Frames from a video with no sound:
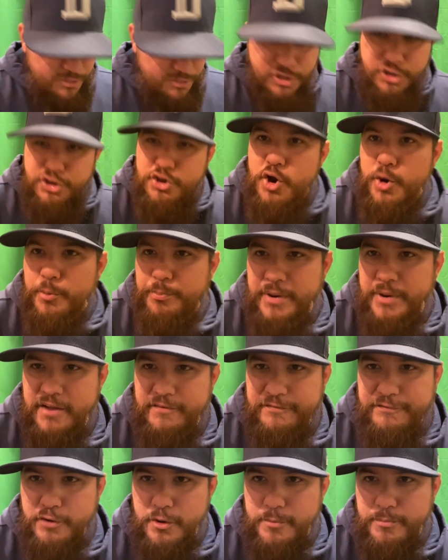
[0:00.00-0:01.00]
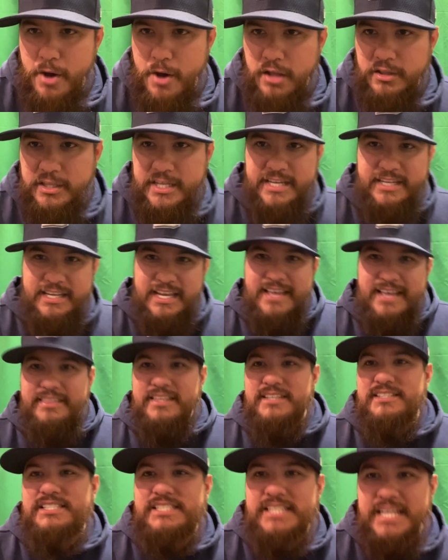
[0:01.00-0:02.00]
the European Football League,
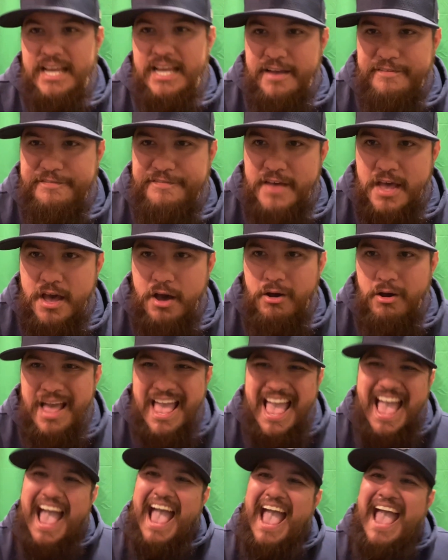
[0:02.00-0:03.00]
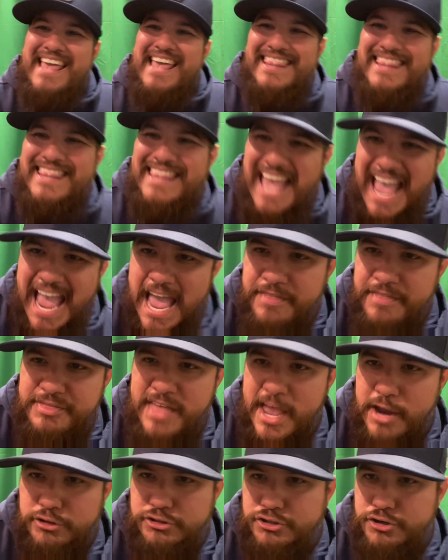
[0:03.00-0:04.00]
the CFL, and then
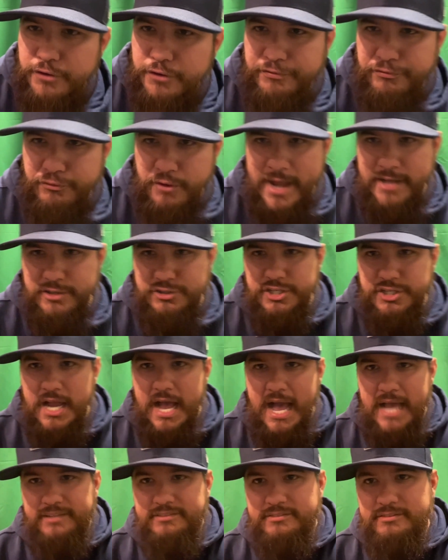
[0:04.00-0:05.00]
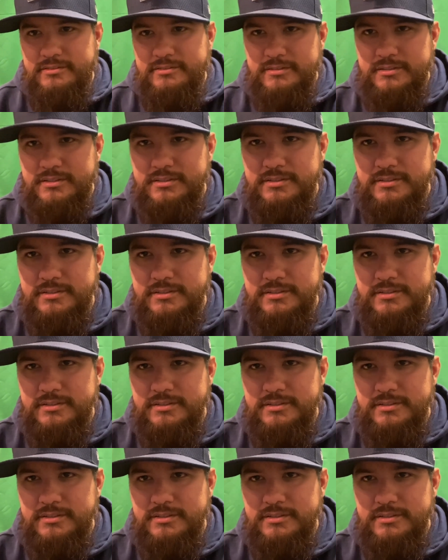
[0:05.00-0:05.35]
there's your franchise.